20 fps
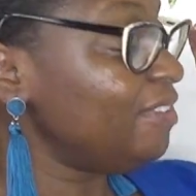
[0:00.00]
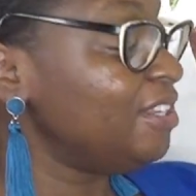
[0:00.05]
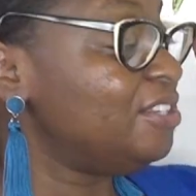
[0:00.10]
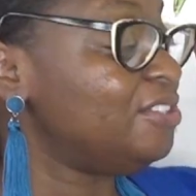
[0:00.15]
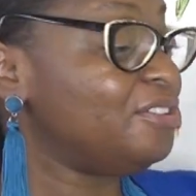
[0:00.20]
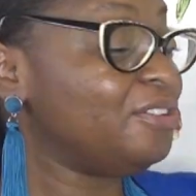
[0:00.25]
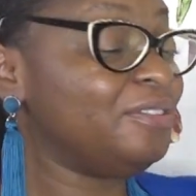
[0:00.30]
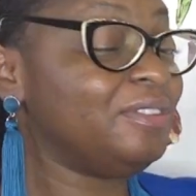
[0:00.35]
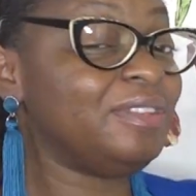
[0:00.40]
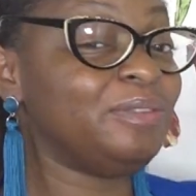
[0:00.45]

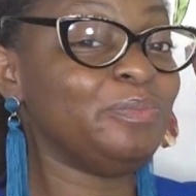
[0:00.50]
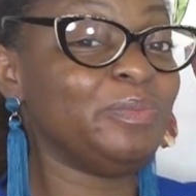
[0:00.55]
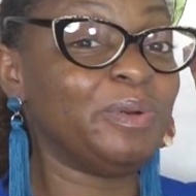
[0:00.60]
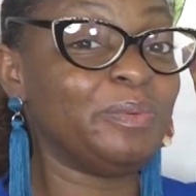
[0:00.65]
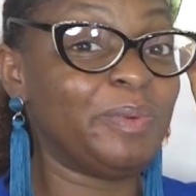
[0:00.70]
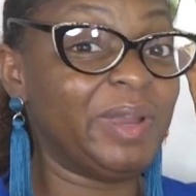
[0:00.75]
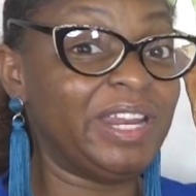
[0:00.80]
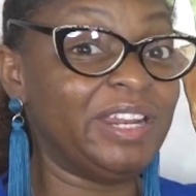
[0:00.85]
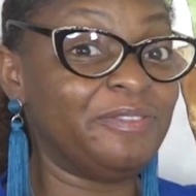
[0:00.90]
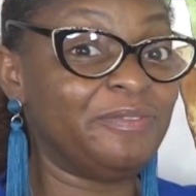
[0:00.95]
So
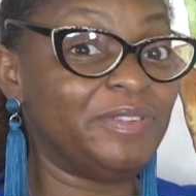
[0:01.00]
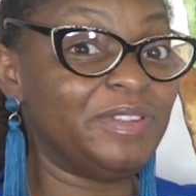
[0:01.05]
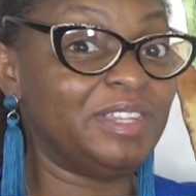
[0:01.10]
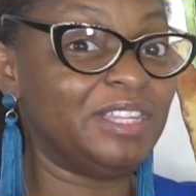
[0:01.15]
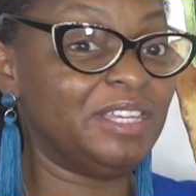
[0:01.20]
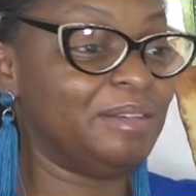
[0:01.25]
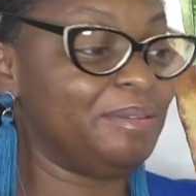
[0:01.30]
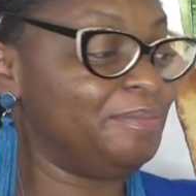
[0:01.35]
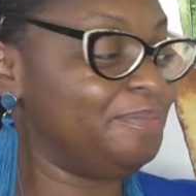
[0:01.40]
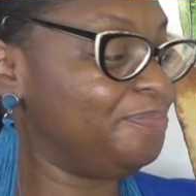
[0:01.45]
we're waiting for
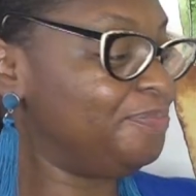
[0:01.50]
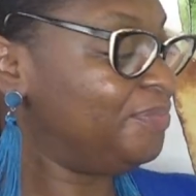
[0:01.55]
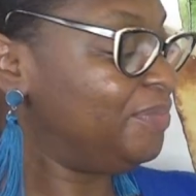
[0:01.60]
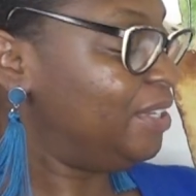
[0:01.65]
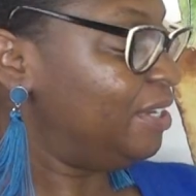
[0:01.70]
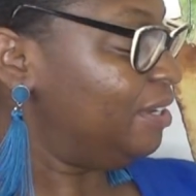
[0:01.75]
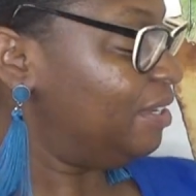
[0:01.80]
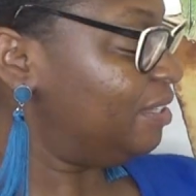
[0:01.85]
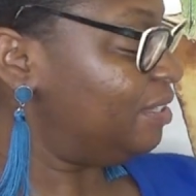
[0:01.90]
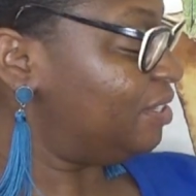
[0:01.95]
them
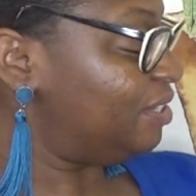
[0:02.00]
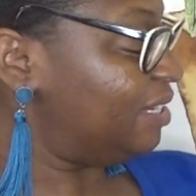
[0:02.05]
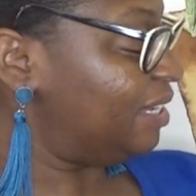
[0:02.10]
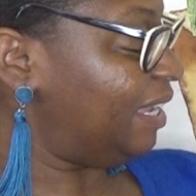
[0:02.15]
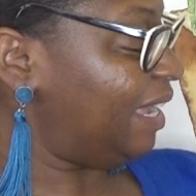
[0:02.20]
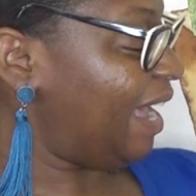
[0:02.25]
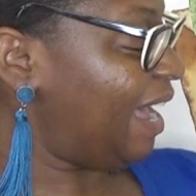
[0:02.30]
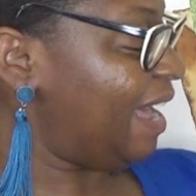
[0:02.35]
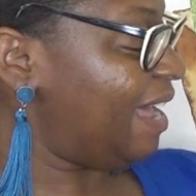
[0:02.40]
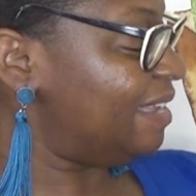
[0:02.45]
to
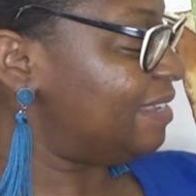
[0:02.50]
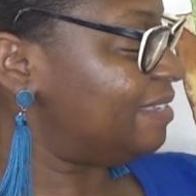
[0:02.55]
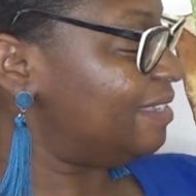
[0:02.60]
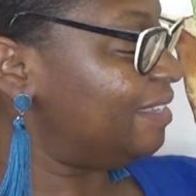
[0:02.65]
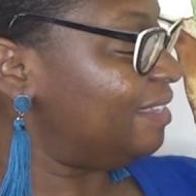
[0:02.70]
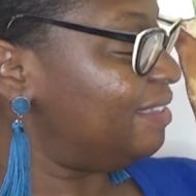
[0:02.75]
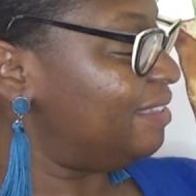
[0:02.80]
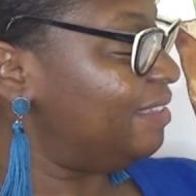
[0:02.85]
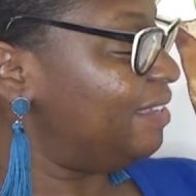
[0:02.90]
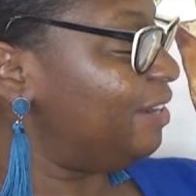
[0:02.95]

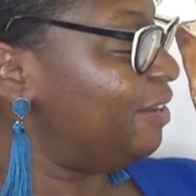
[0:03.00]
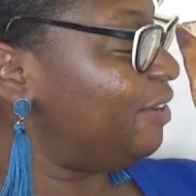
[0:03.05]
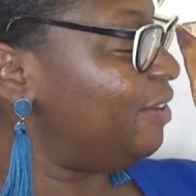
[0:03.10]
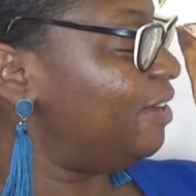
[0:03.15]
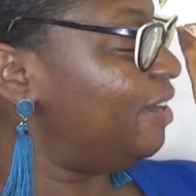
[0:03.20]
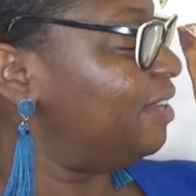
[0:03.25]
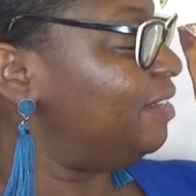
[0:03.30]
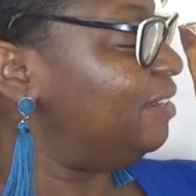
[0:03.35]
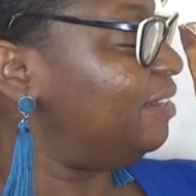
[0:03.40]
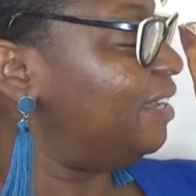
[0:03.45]
cast
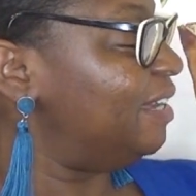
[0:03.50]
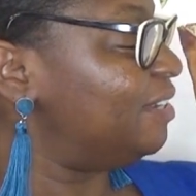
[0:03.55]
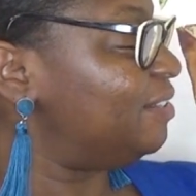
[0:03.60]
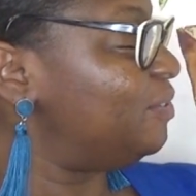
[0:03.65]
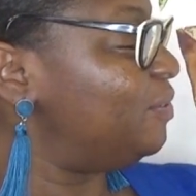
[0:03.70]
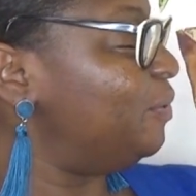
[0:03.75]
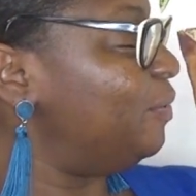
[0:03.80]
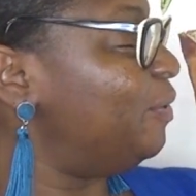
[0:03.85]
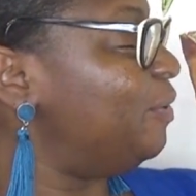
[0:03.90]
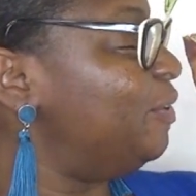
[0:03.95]
their
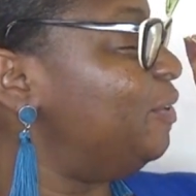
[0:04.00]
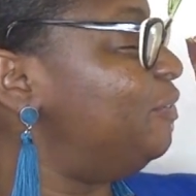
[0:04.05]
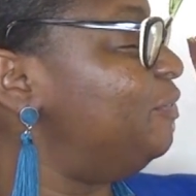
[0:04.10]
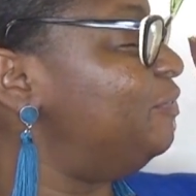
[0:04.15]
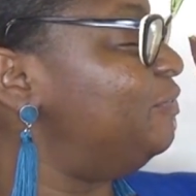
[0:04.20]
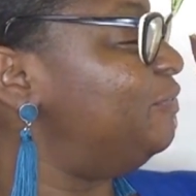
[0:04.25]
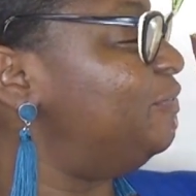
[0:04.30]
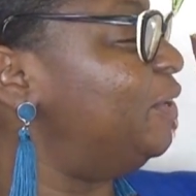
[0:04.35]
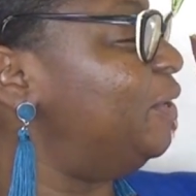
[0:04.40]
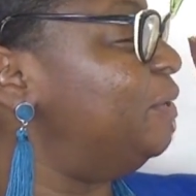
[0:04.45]

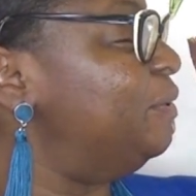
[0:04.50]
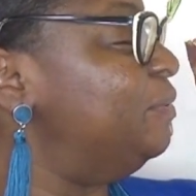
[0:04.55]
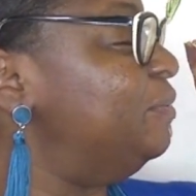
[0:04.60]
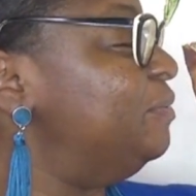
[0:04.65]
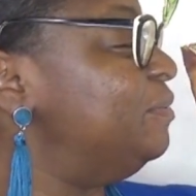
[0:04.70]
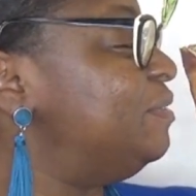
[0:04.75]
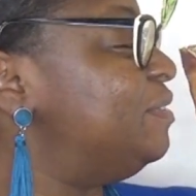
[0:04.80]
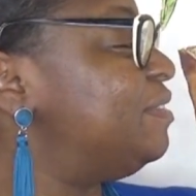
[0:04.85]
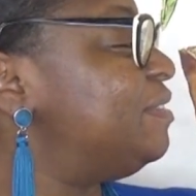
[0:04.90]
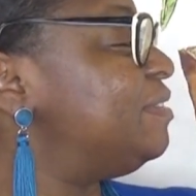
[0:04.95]
electoral
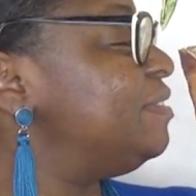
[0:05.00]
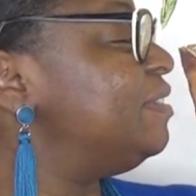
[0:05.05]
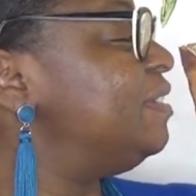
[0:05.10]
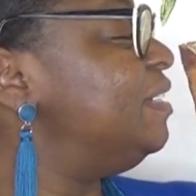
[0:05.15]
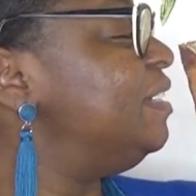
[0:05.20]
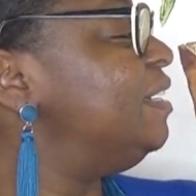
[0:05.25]
votes.